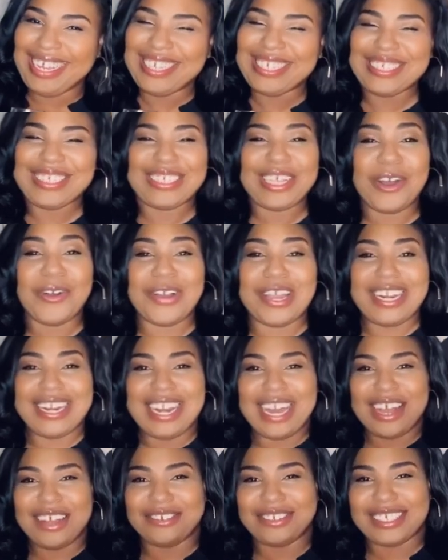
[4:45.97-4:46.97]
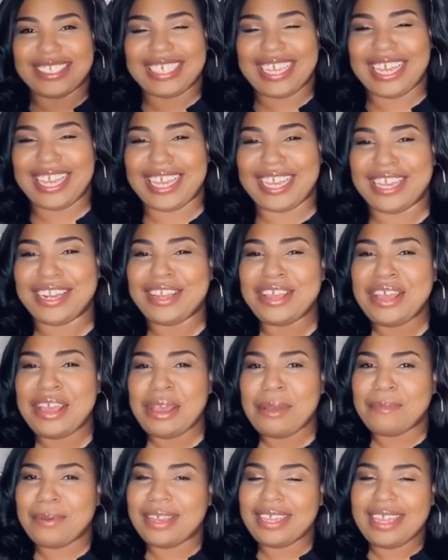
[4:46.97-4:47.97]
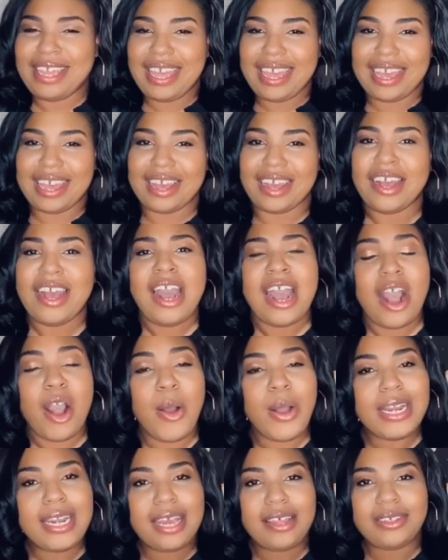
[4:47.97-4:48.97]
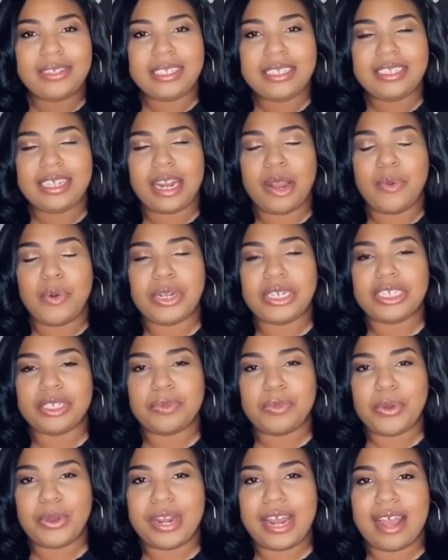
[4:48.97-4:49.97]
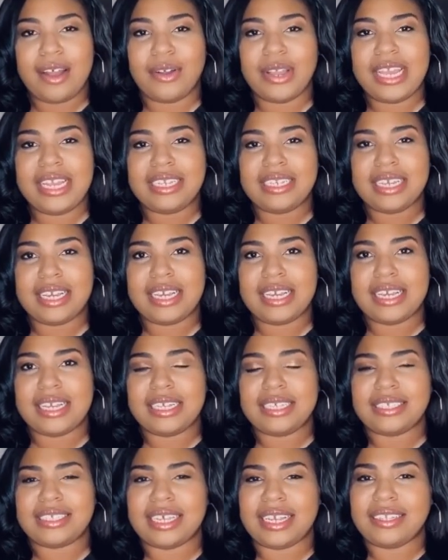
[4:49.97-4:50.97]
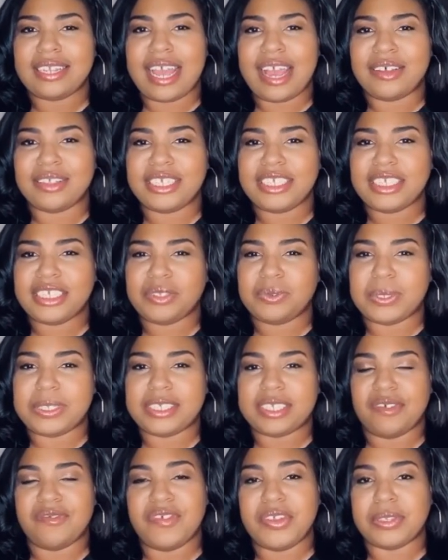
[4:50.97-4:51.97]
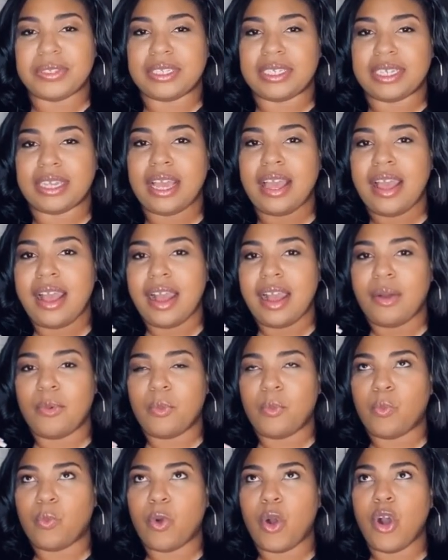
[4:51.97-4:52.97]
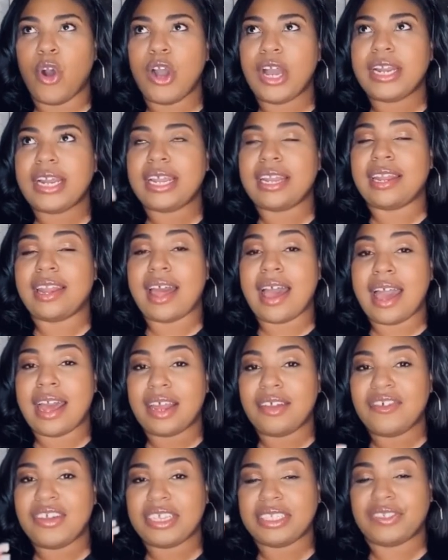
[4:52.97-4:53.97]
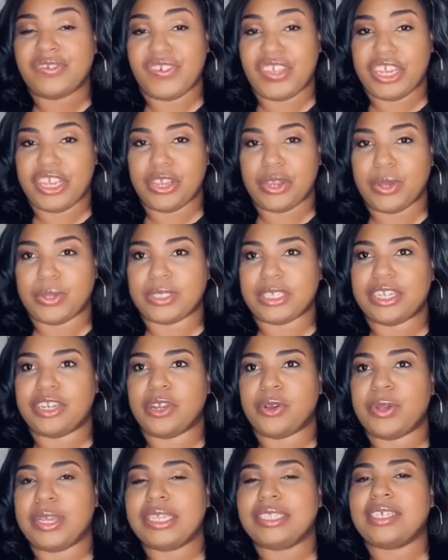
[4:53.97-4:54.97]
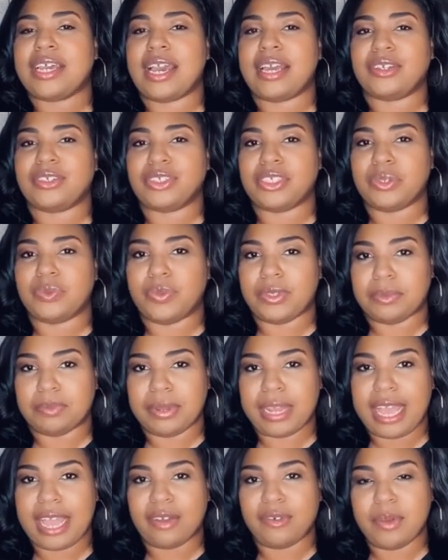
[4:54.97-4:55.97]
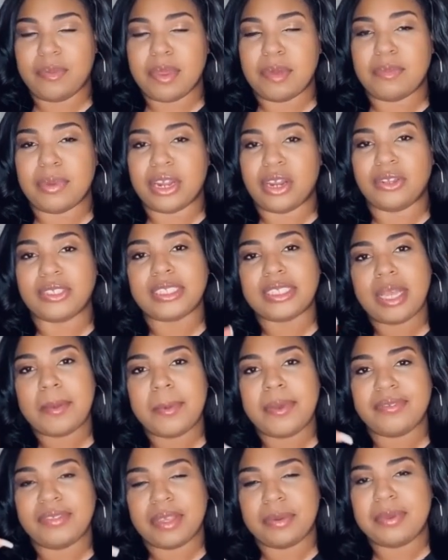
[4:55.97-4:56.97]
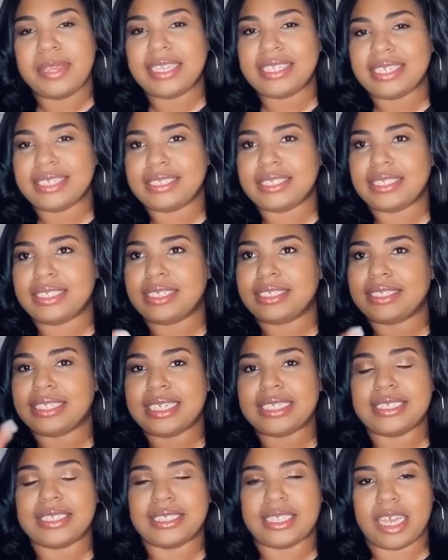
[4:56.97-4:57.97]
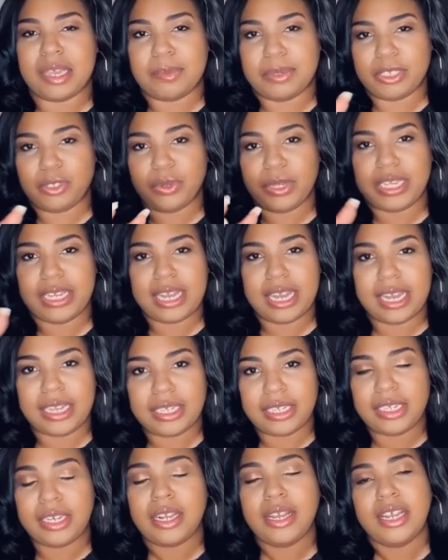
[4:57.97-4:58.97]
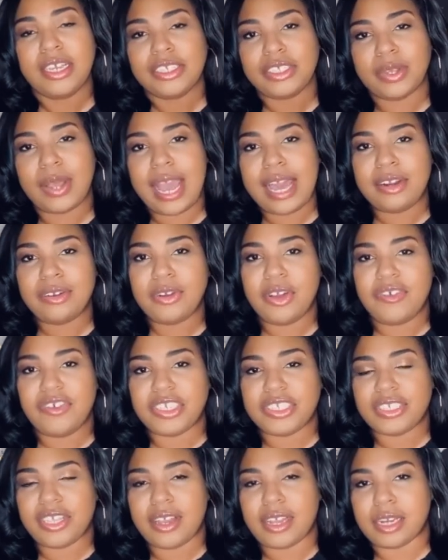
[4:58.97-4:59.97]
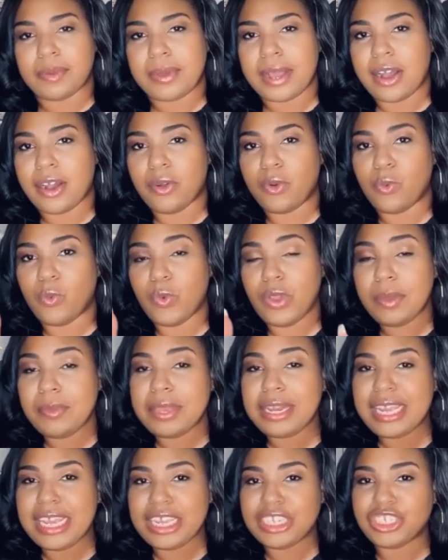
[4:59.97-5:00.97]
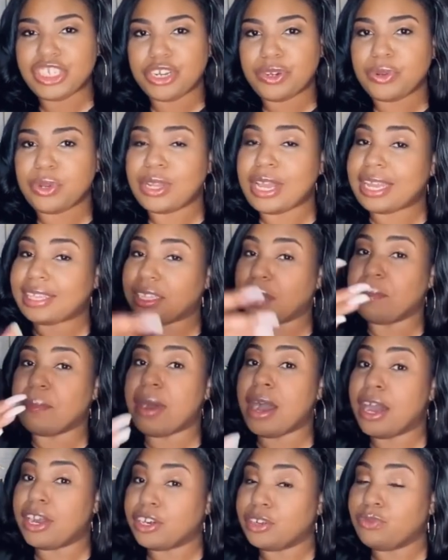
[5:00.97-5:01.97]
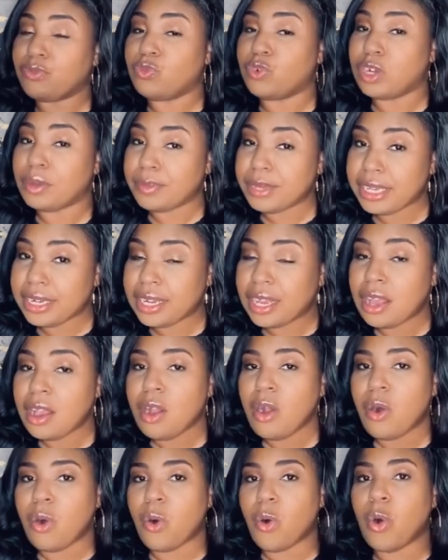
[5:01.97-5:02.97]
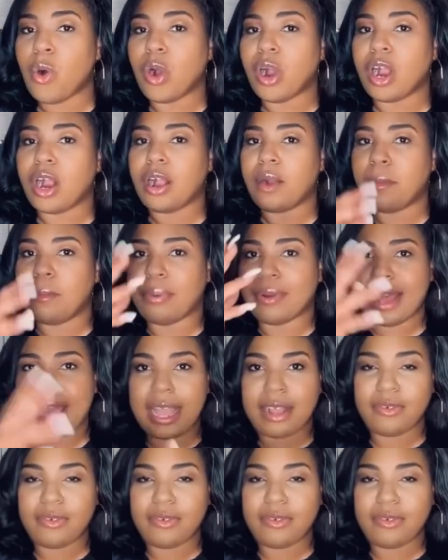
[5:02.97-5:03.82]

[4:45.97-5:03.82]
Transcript: so enough said. But yeah, oh, another thing that I wanted to point out it does now, this is what's confusing on a lot of his videos, I know he titles them with black women, but on some of them, he does it designate between color. So I don't know if he's talking about women in general, like the modern woman or black